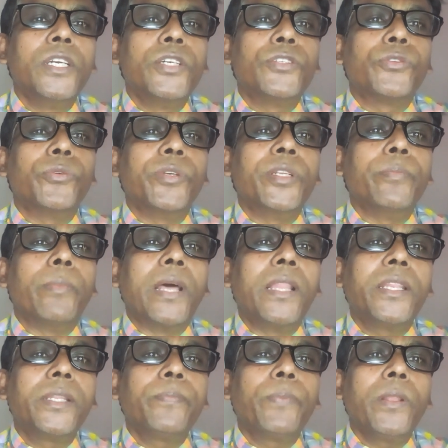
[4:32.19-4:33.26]
So in
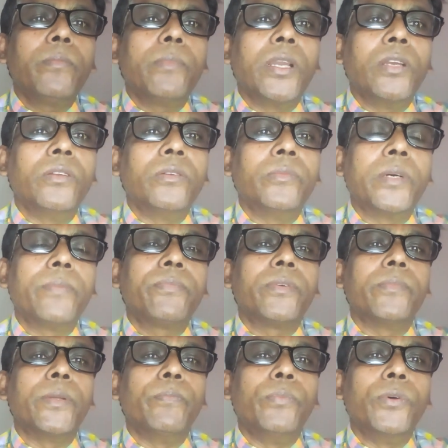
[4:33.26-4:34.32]
multiple myeloma, from
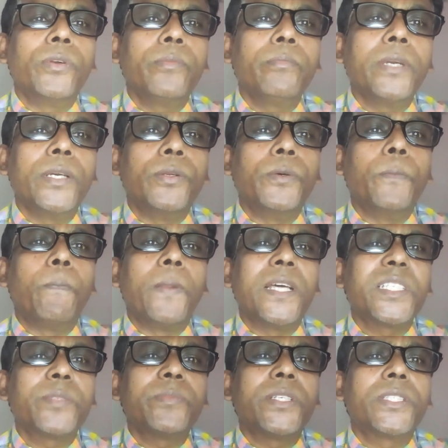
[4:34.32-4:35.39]
the bone marrow,
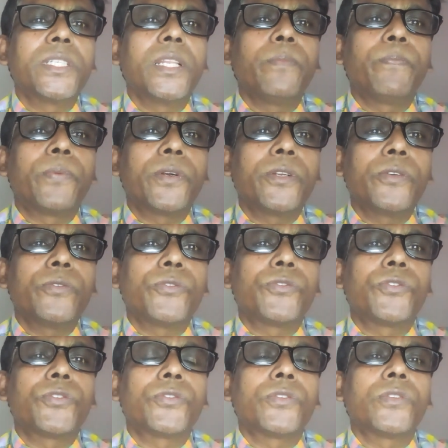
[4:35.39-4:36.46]
plasma cell
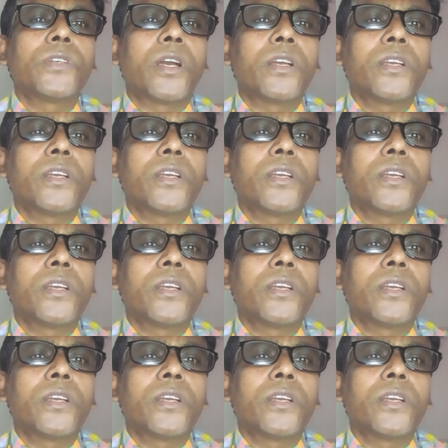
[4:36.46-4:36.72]
produce